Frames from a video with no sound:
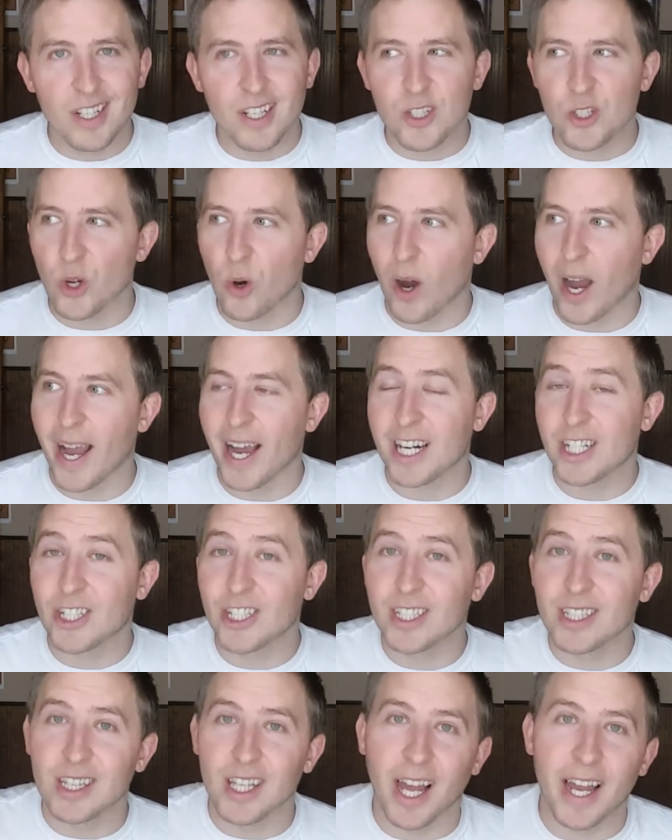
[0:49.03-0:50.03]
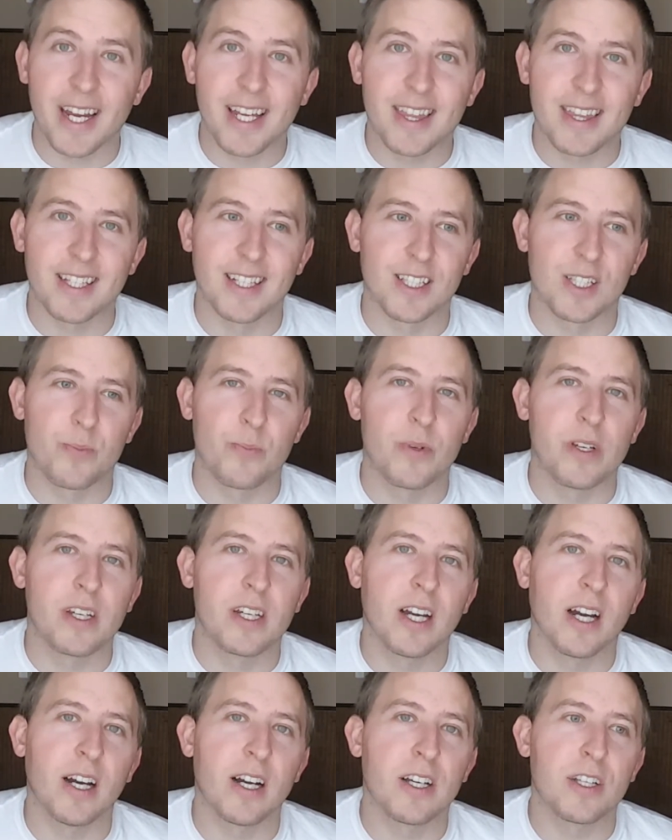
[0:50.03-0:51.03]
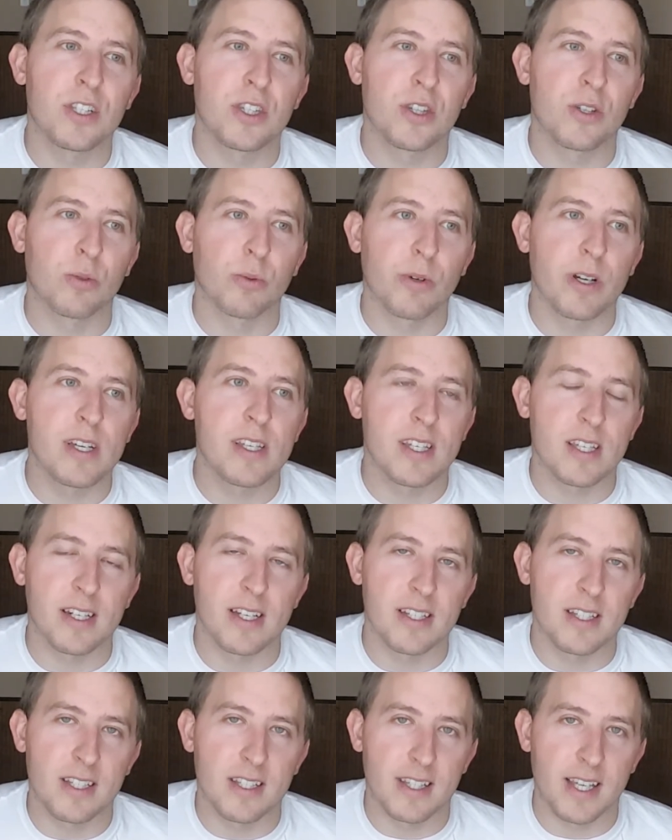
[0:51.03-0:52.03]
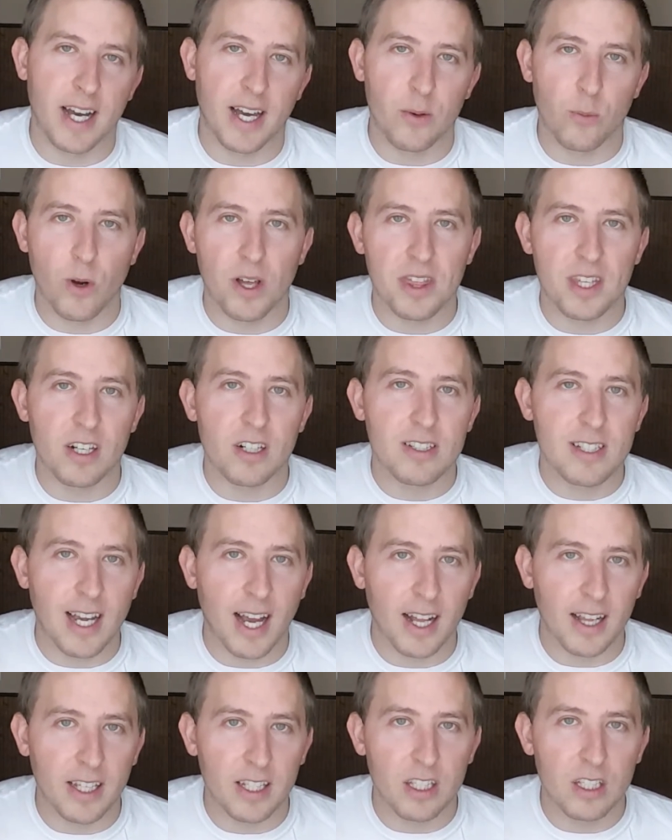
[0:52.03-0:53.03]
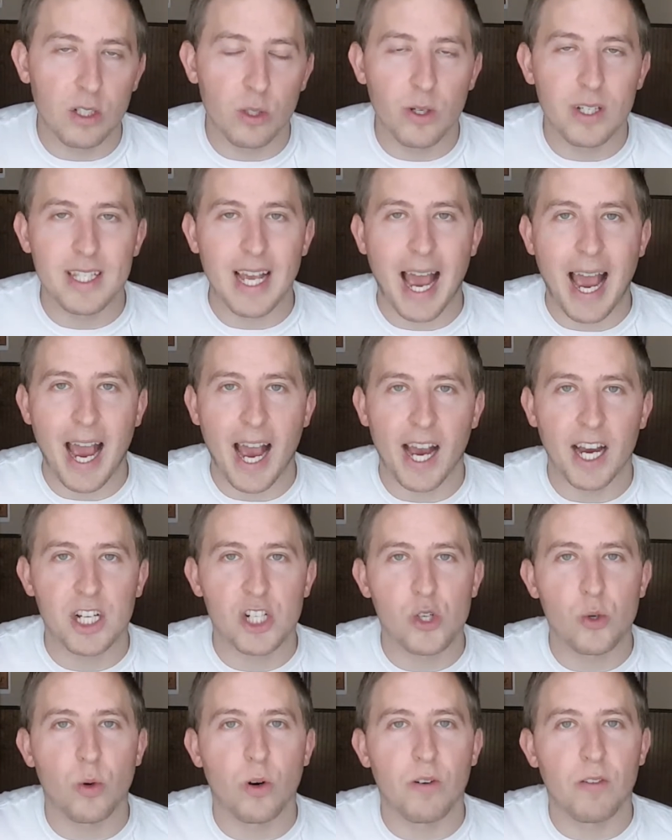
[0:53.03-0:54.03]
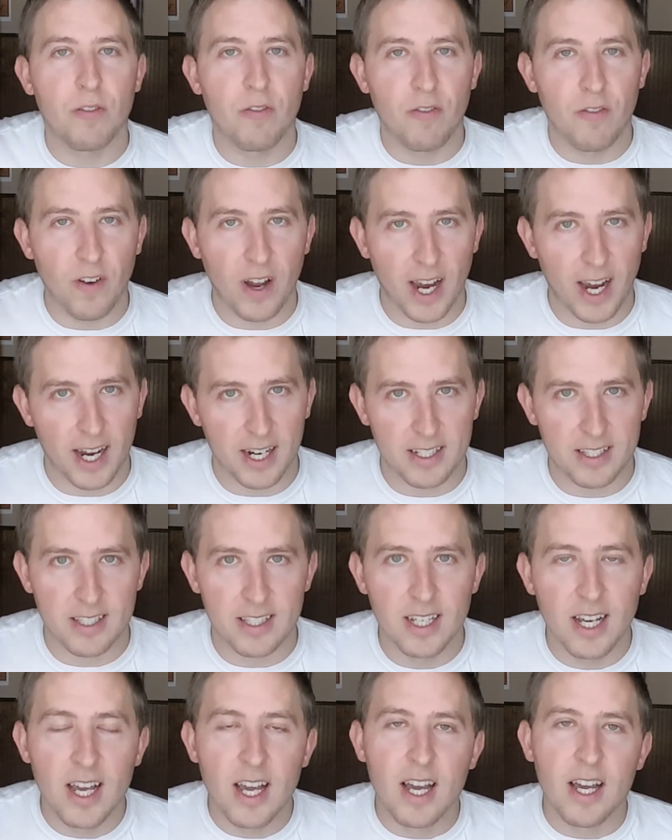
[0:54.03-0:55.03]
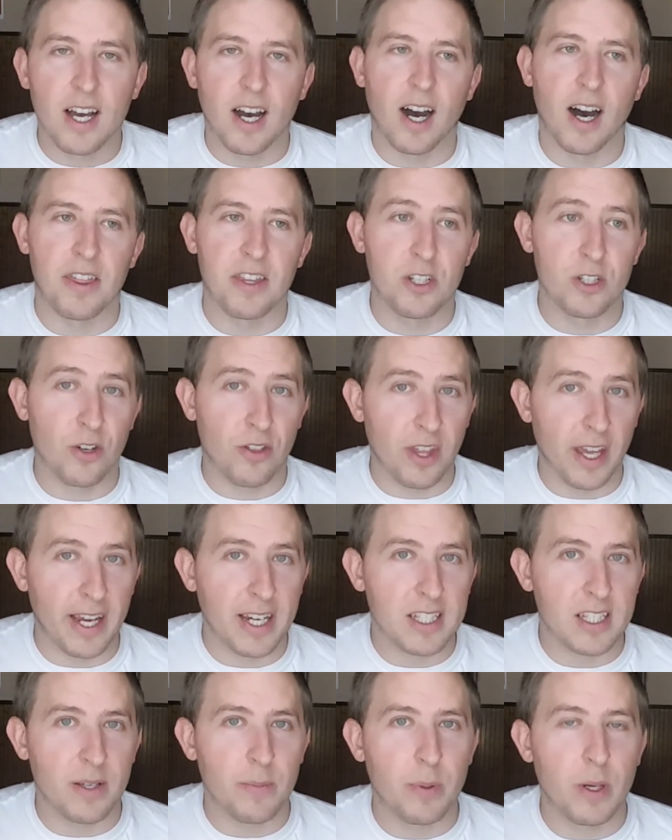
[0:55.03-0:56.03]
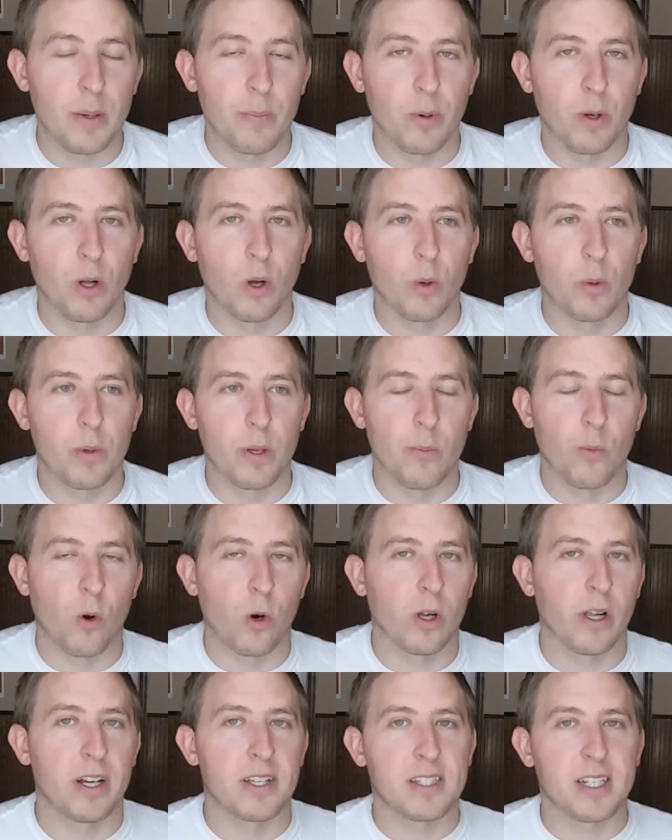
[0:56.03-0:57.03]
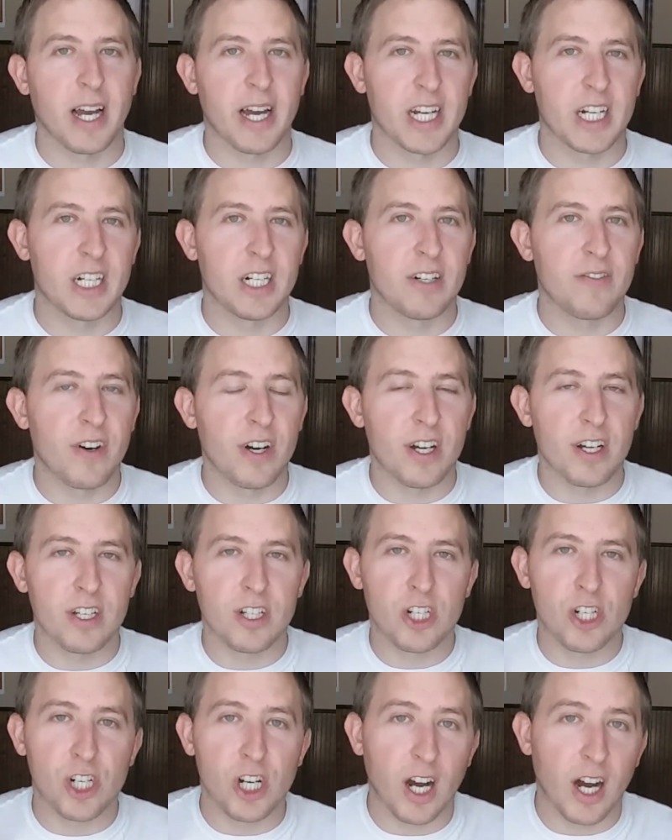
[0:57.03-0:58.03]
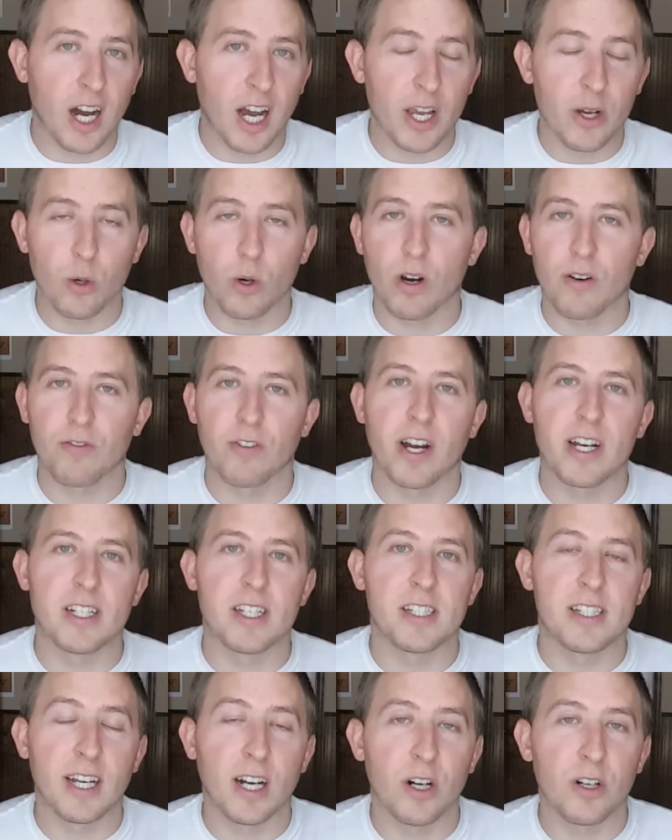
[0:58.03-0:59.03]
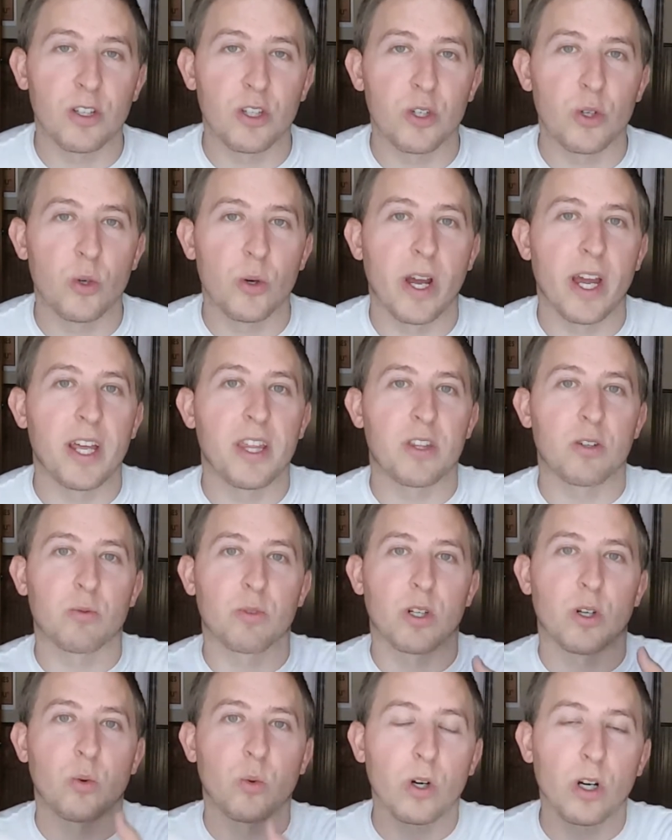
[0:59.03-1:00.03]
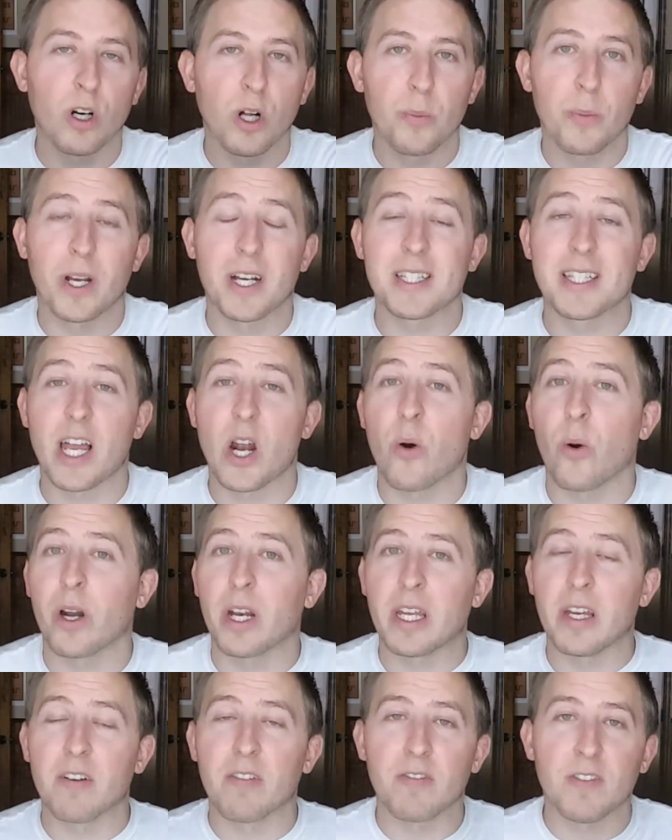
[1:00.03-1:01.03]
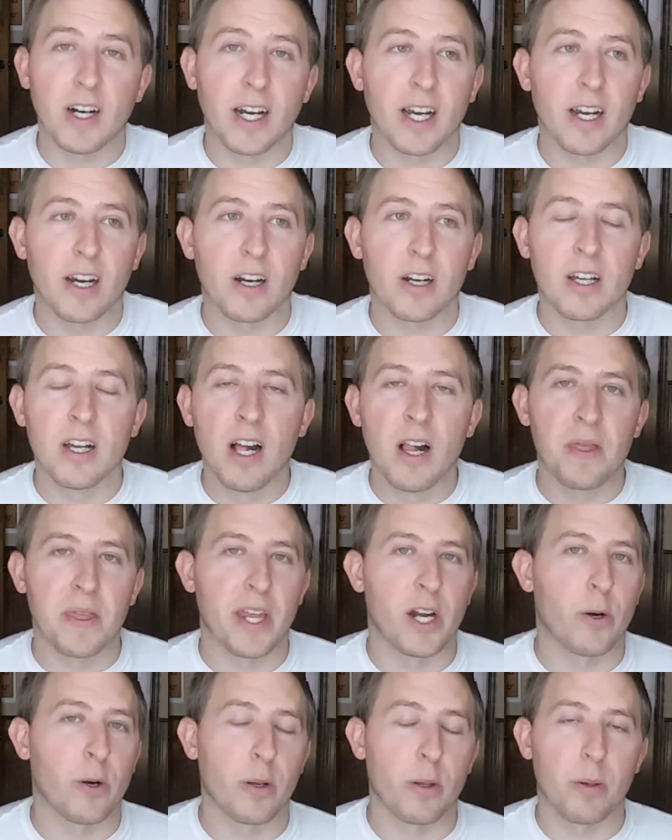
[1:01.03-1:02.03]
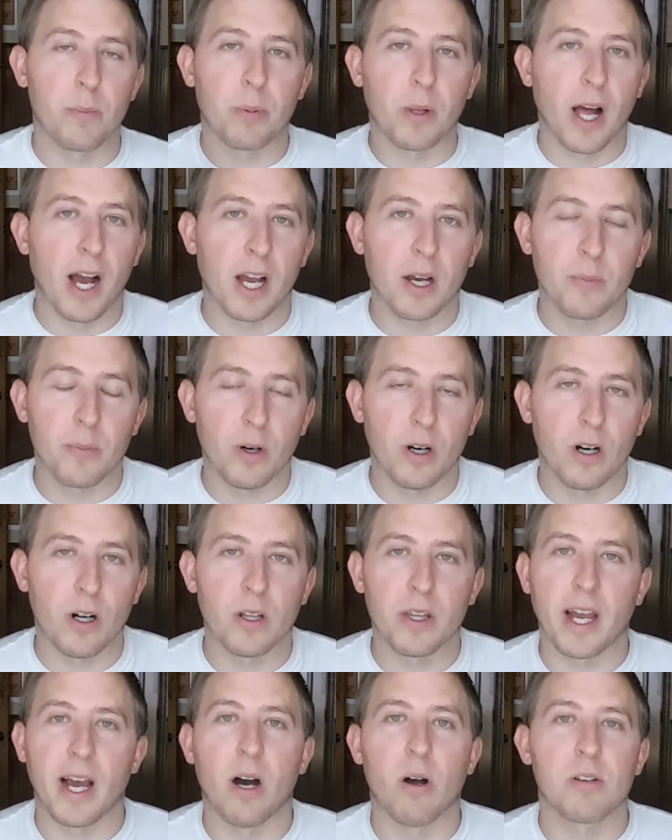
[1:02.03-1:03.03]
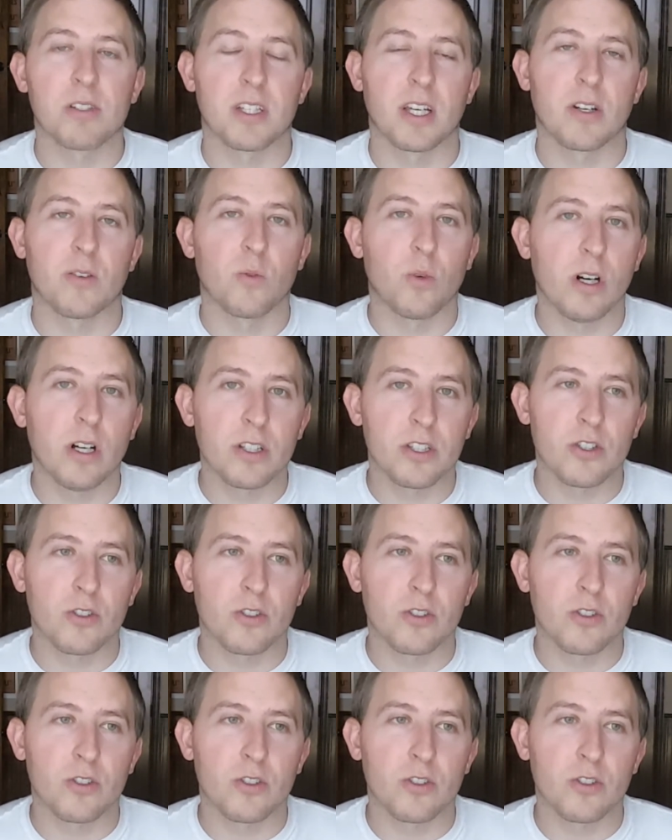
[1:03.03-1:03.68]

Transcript: So I actually like this because the reason is, is that what they're telling you is actual facts. Uh, these are things that people would be more or less kind of shy or afraid to tell you in the real world because they don't want to get fired, they don't want to be blackballed outside of Wall